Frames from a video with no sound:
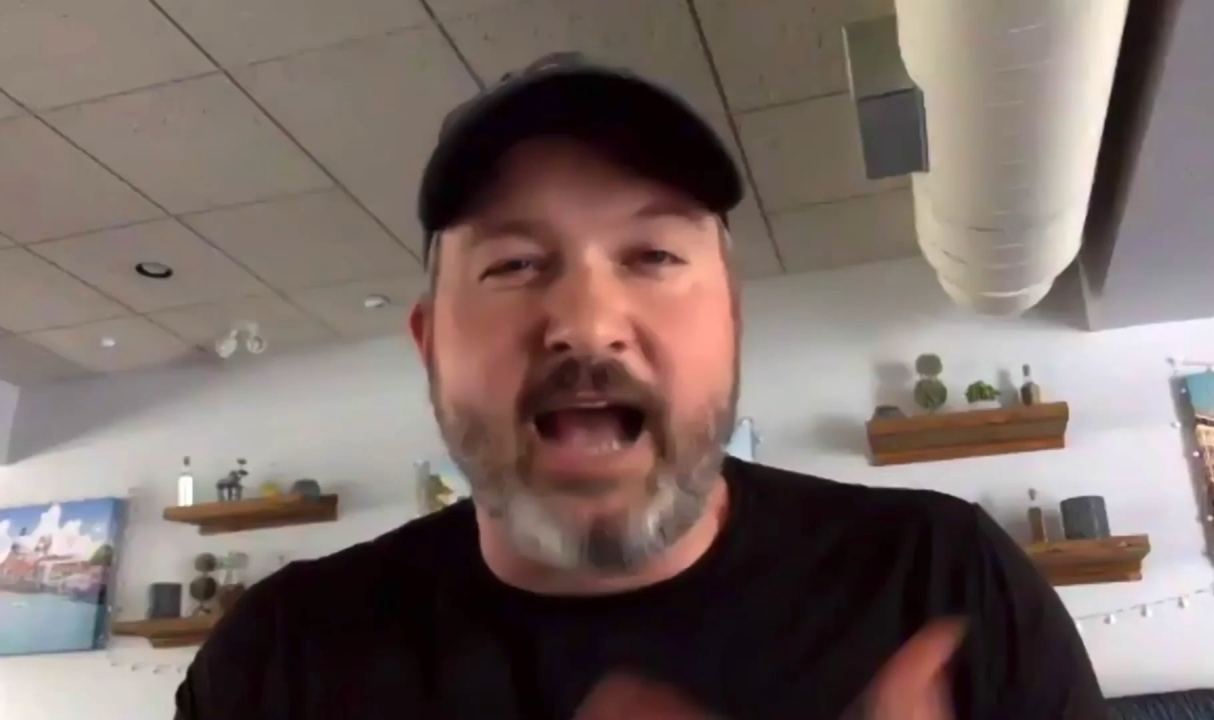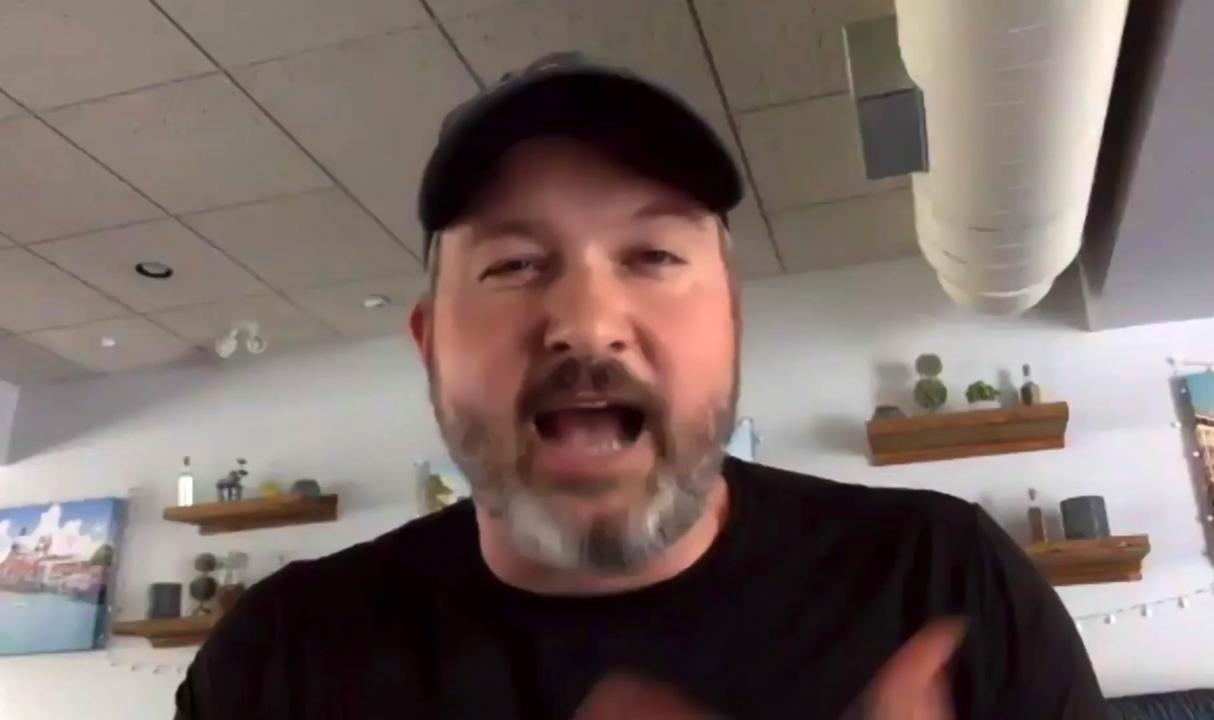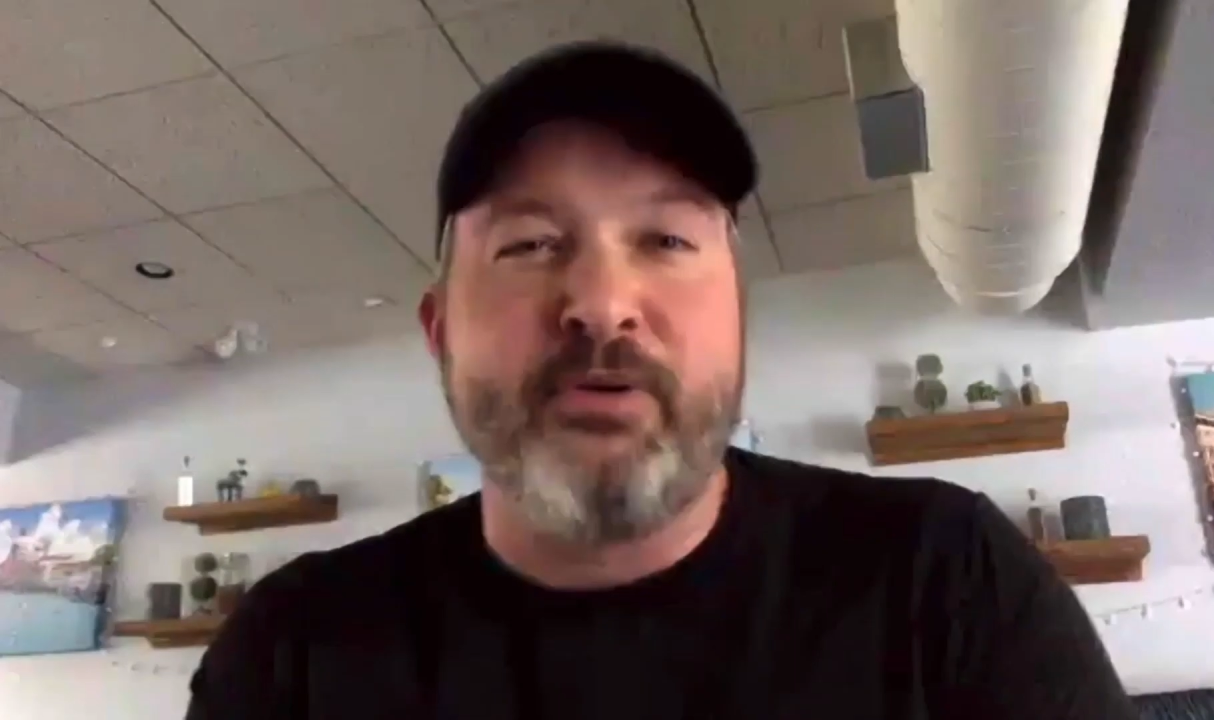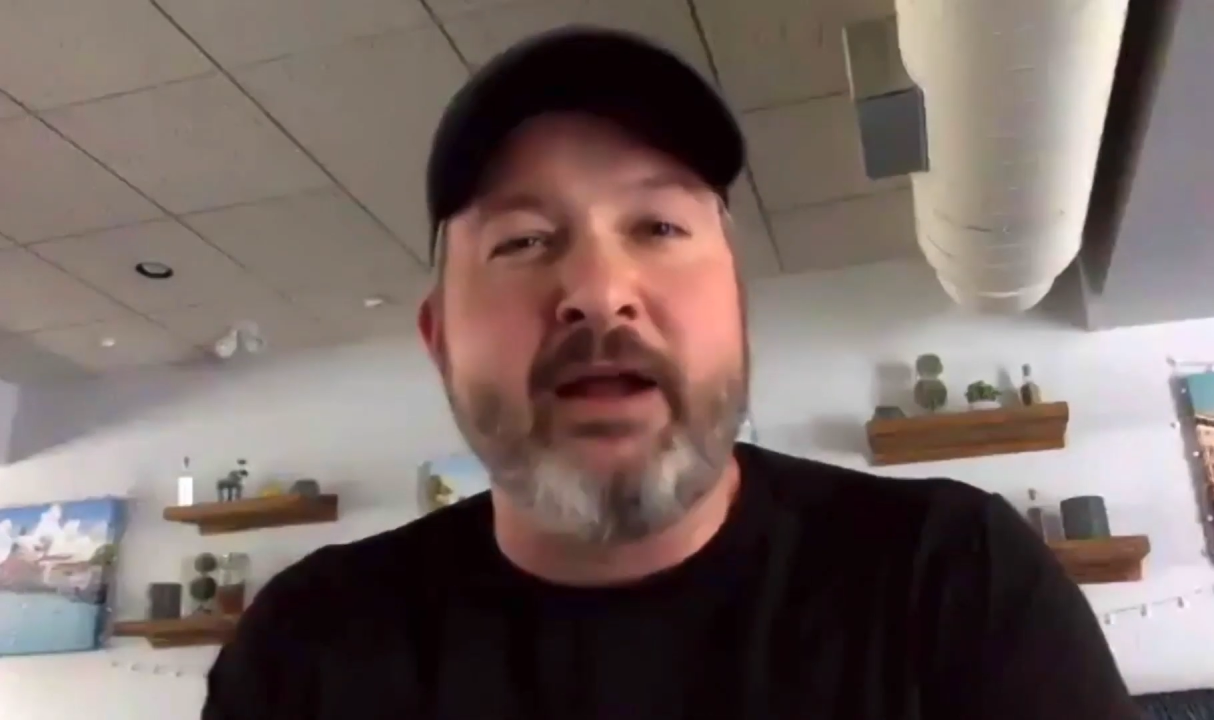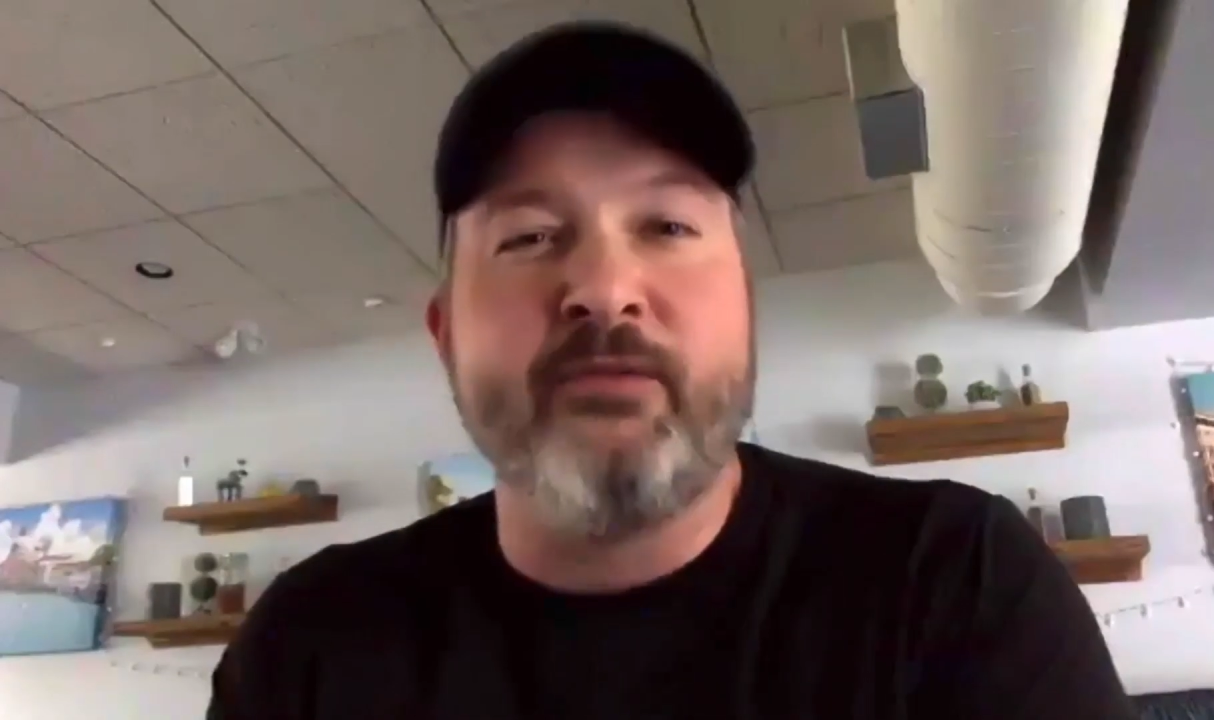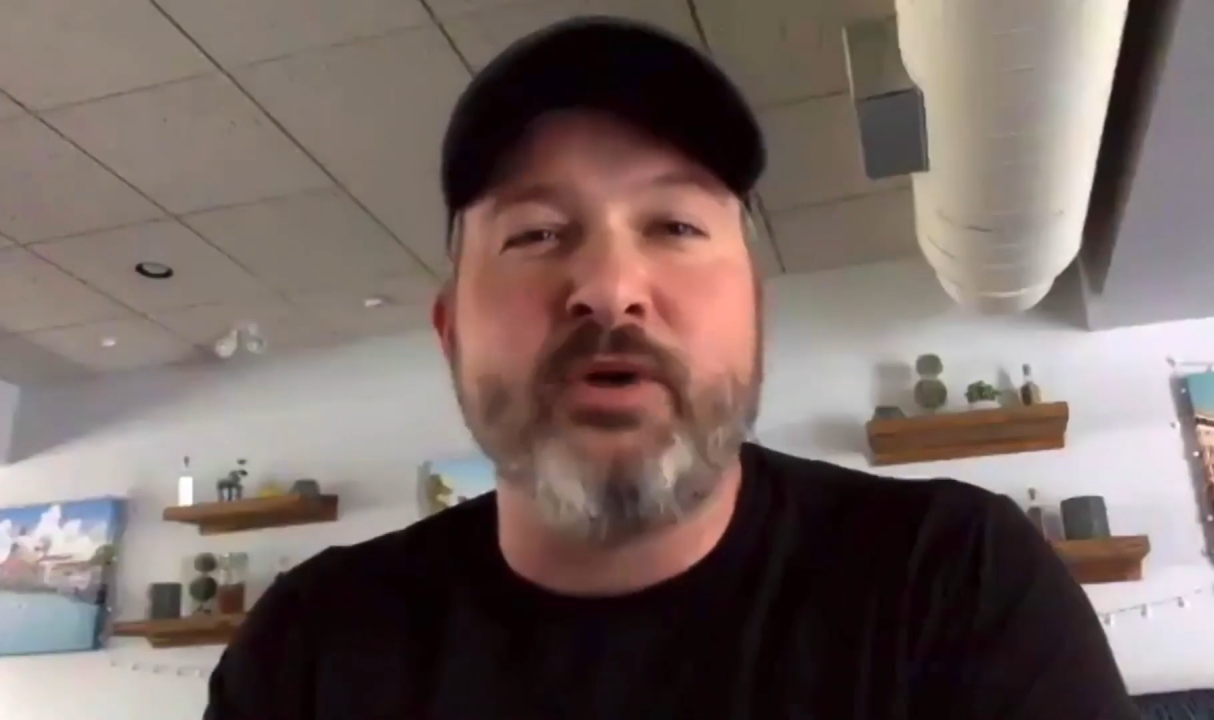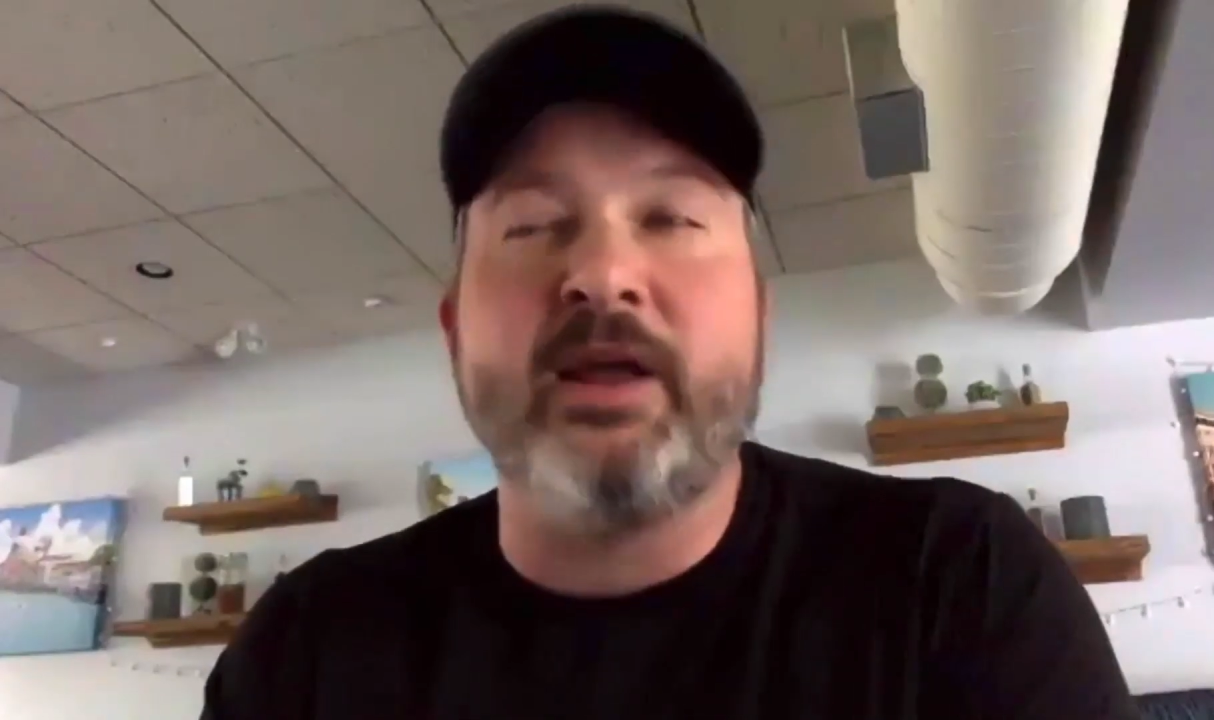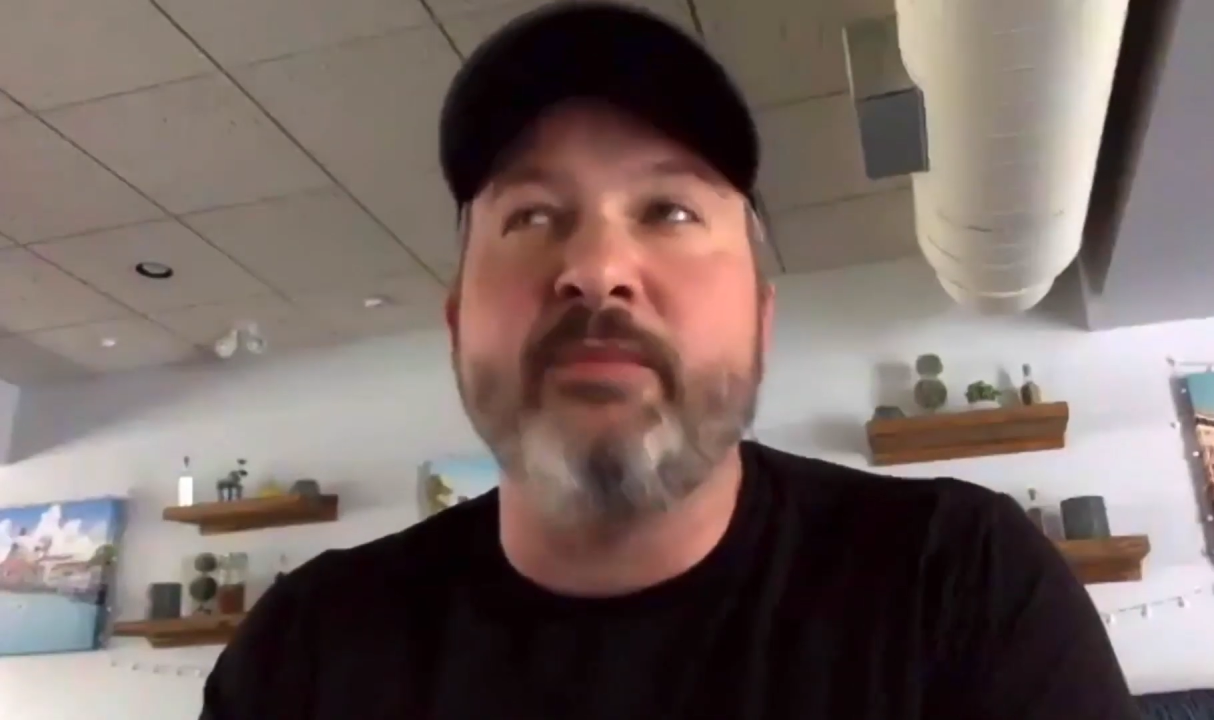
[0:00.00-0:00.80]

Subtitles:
I'm proud of what